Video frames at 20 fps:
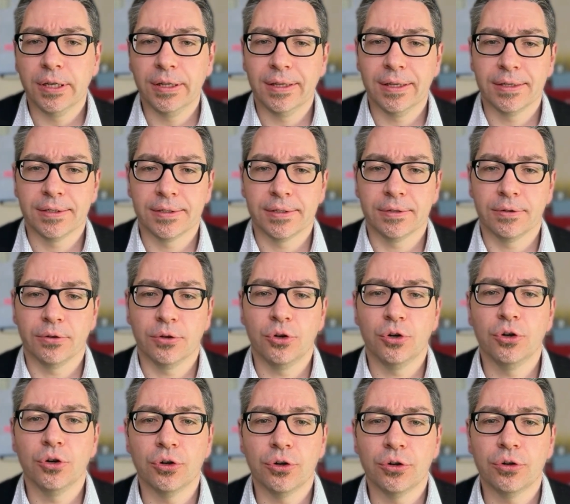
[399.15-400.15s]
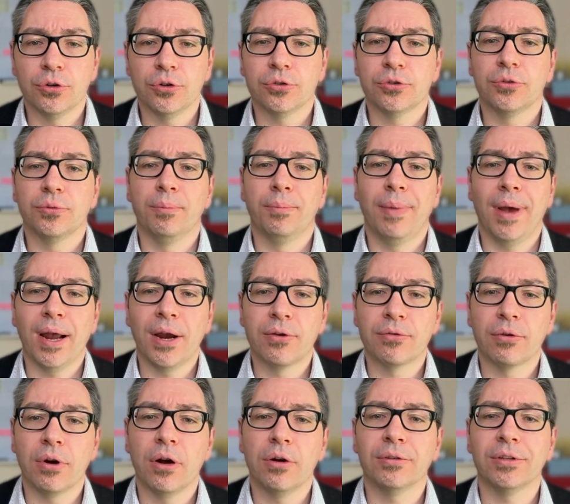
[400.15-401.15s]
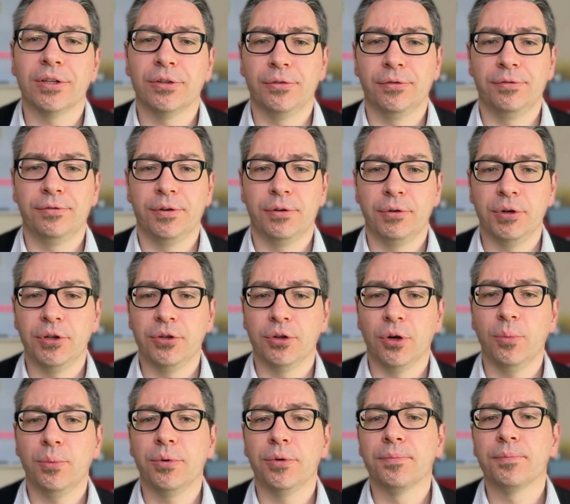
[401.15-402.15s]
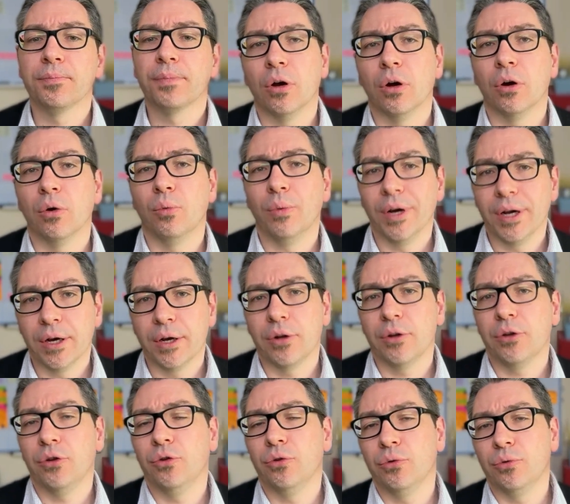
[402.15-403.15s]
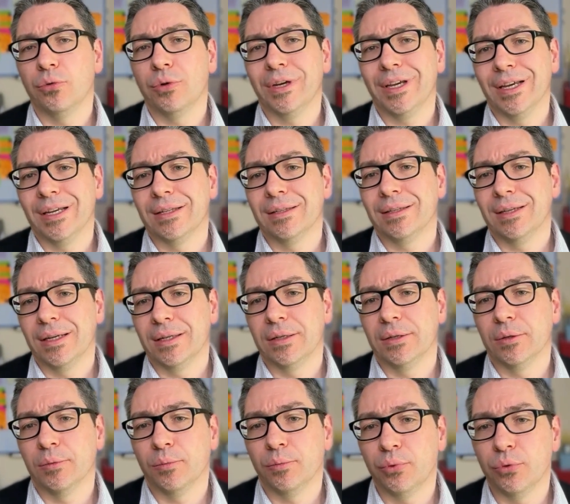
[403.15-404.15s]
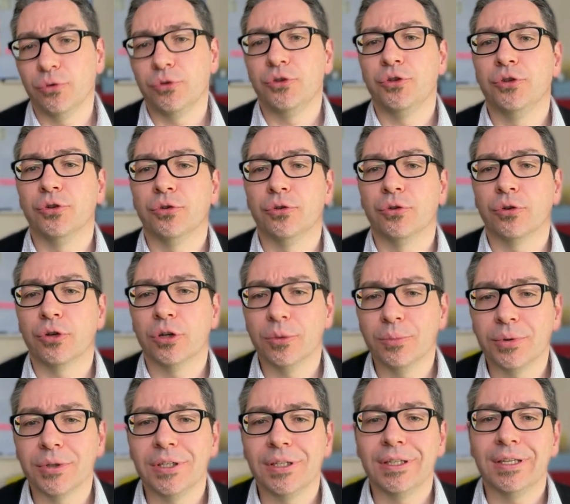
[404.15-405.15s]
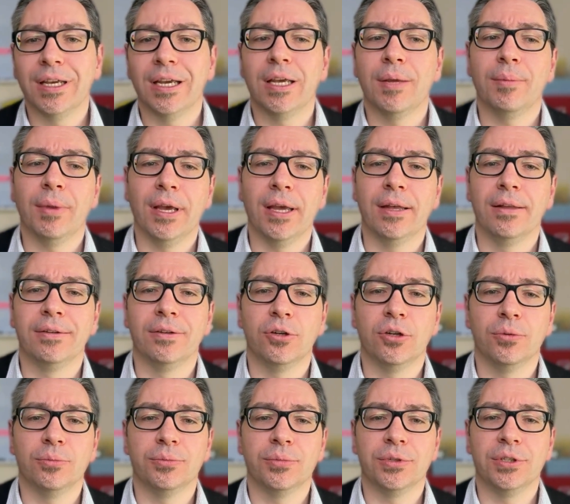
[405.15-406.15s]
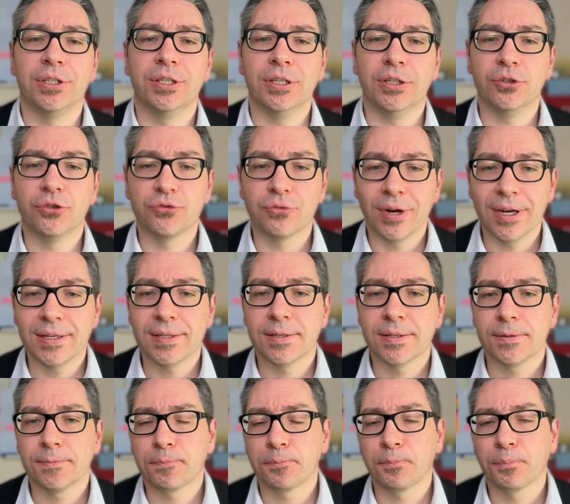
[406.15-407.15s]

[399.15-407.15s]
It has a colored background at the very top, where you can then put your company name and the company address.